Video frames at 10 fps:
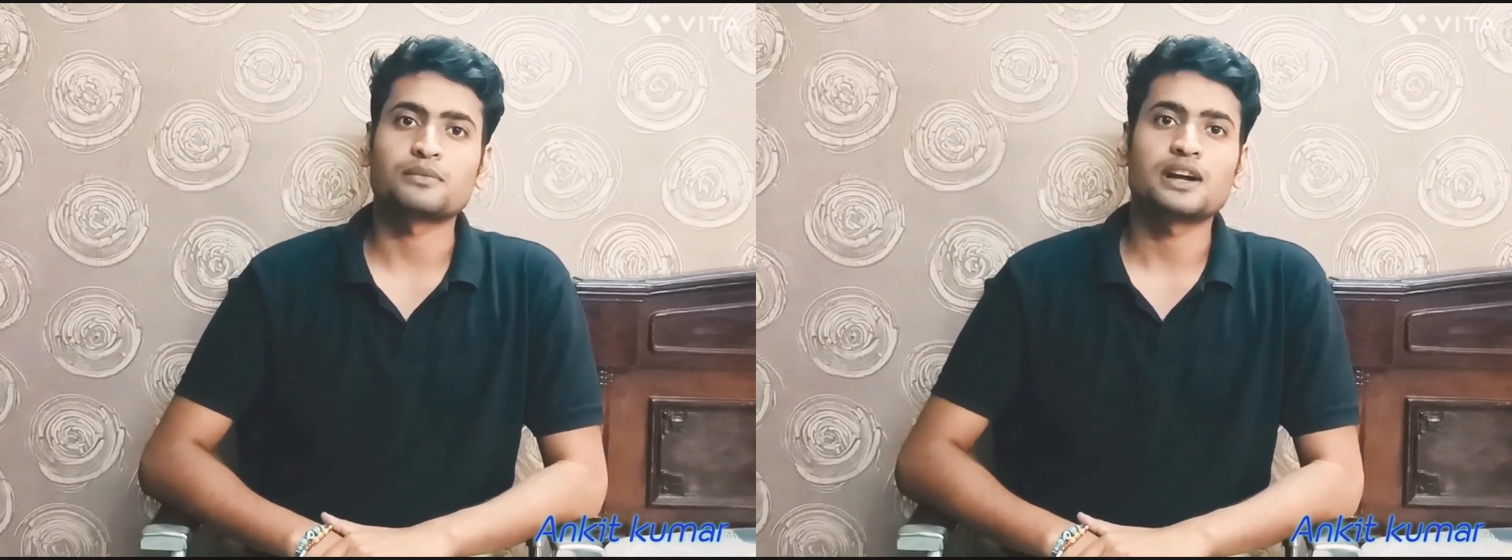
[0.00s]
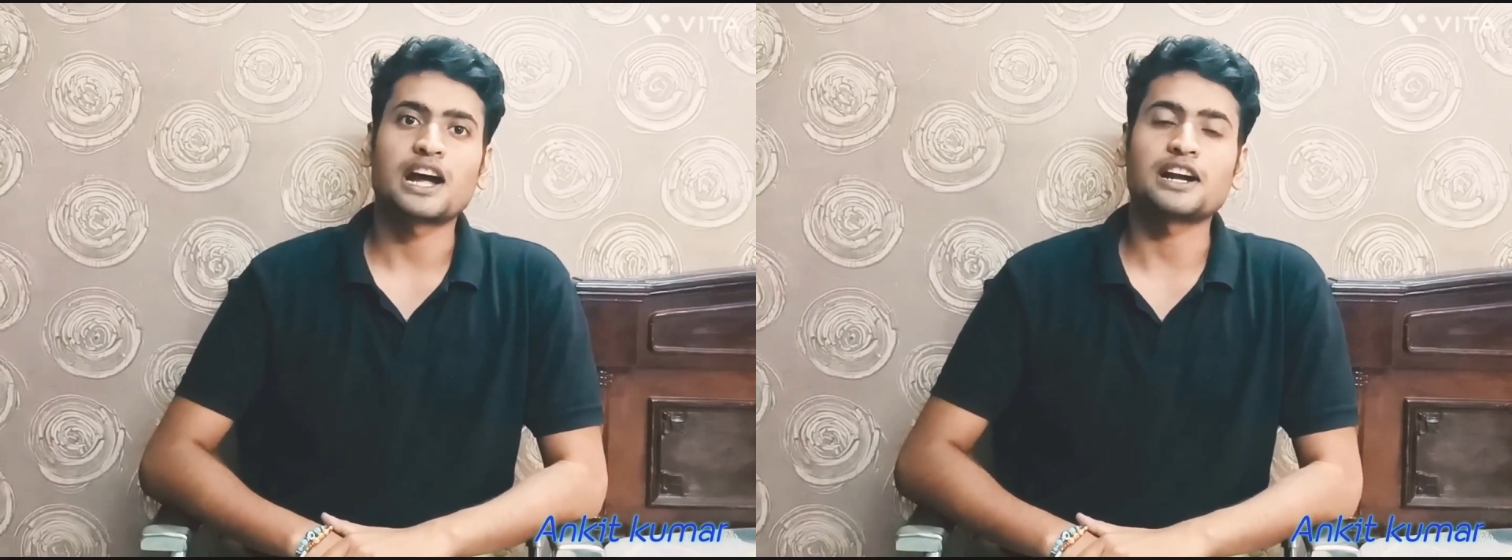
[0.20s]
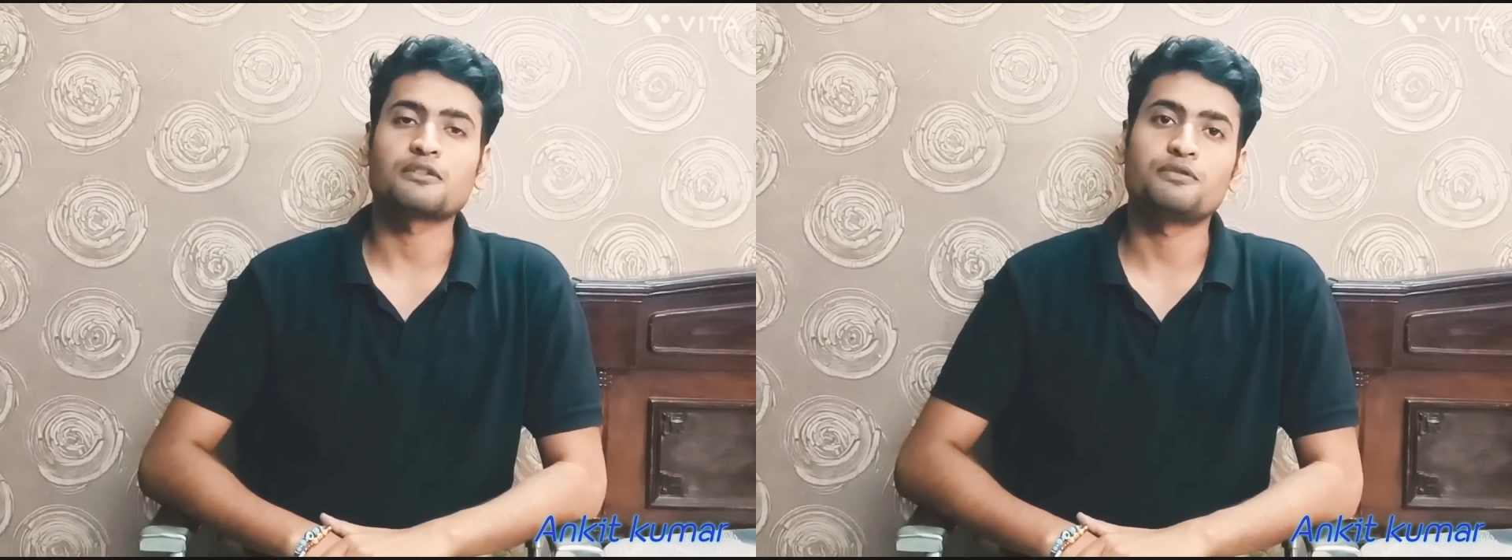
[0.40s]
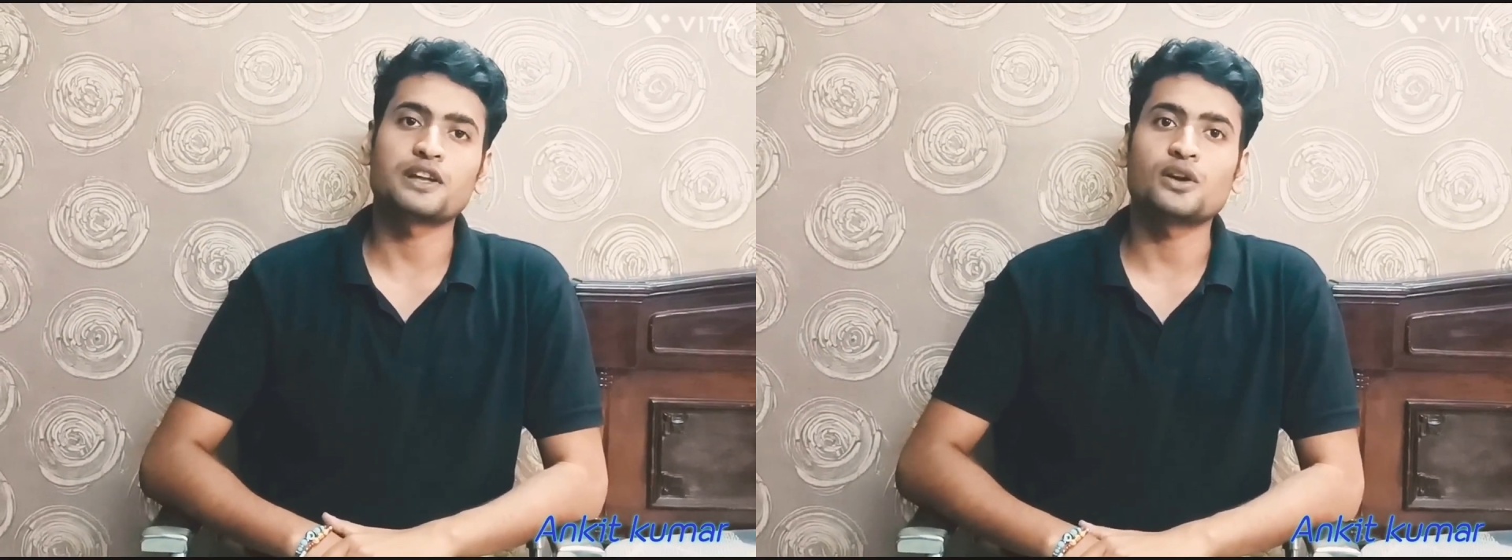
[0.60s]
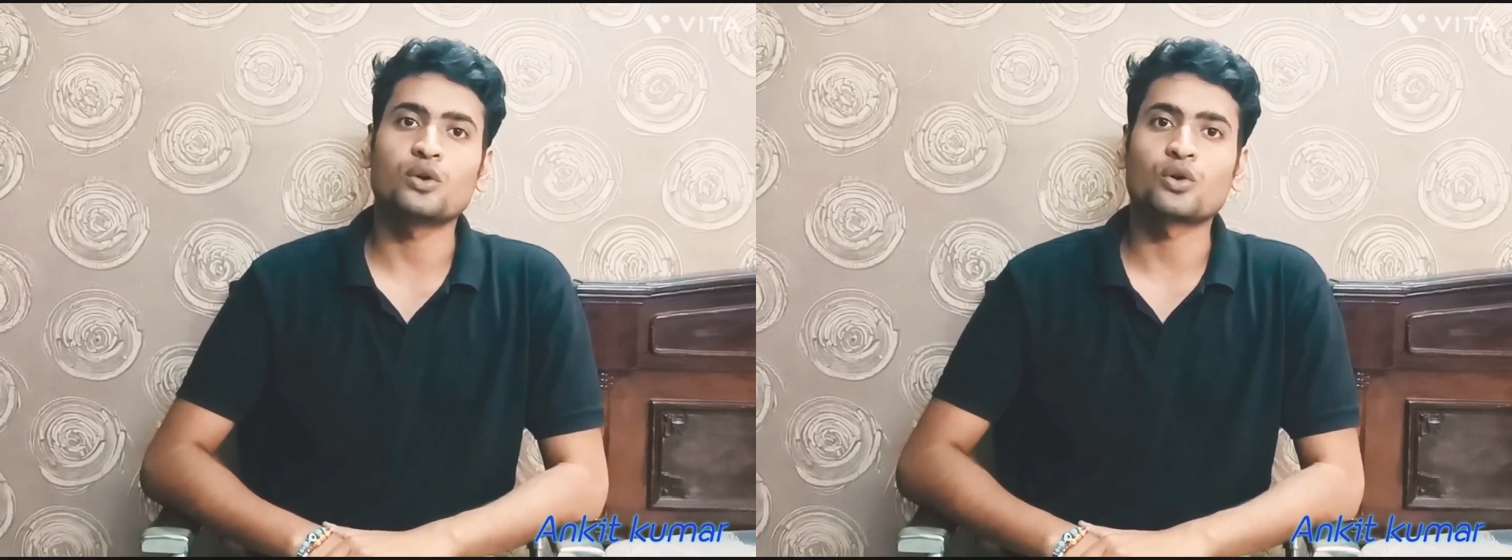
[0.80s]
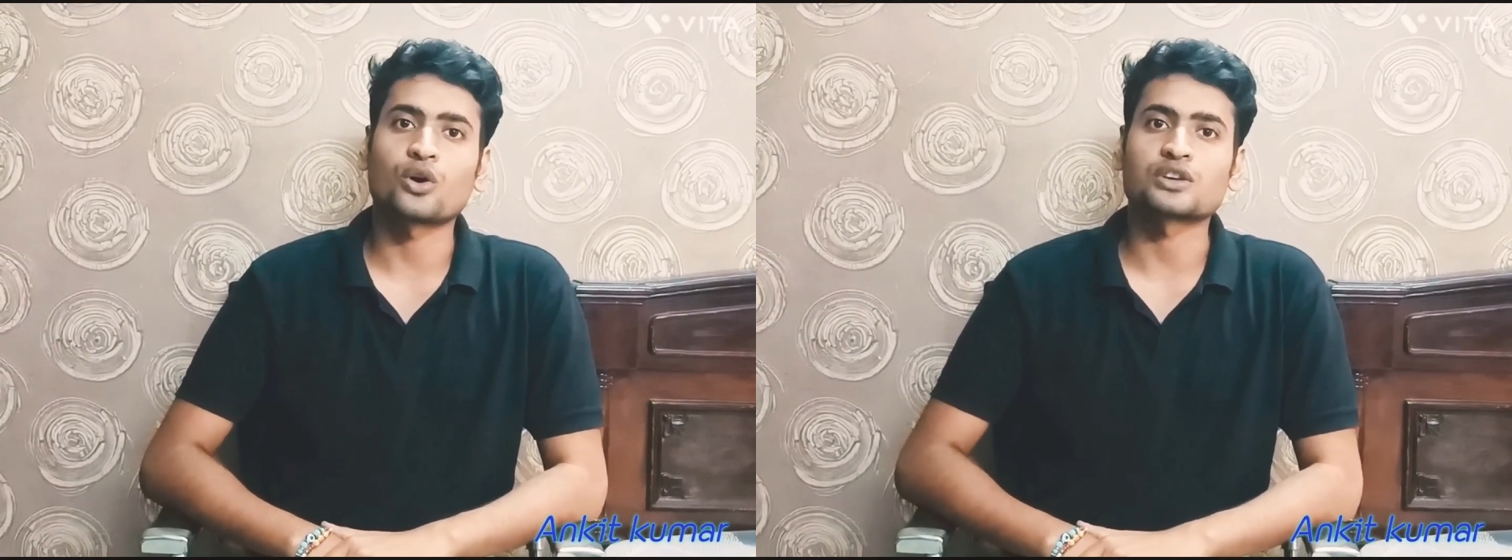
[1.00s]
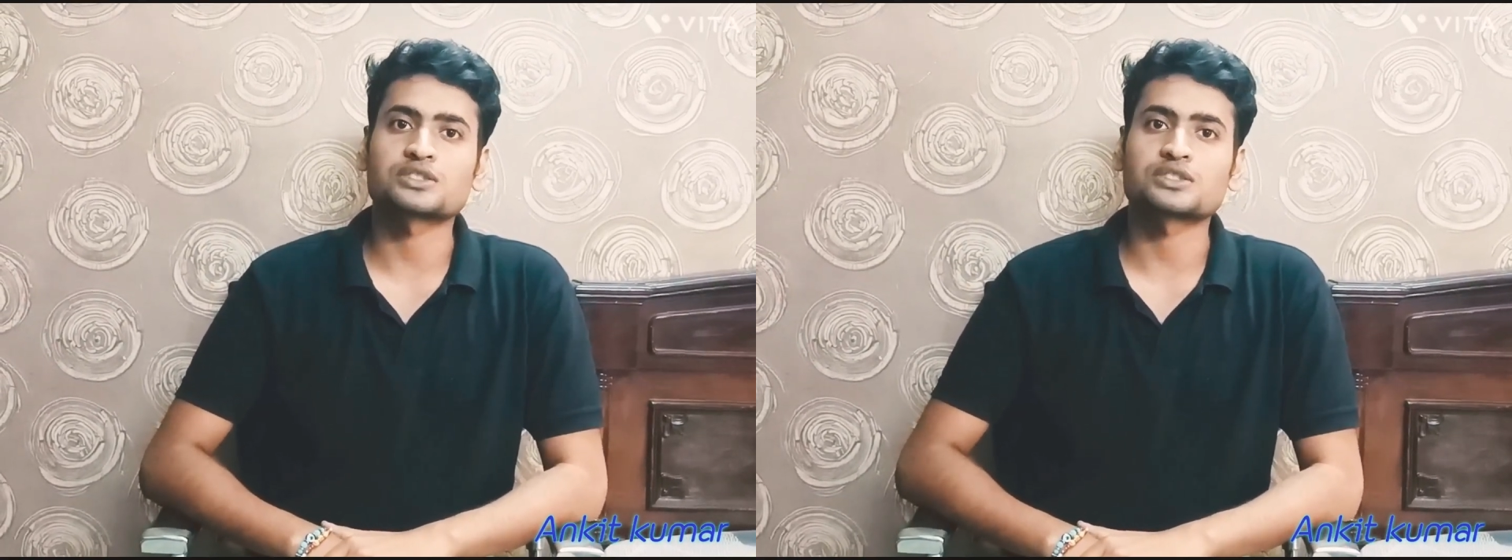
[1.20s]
at a very low cost,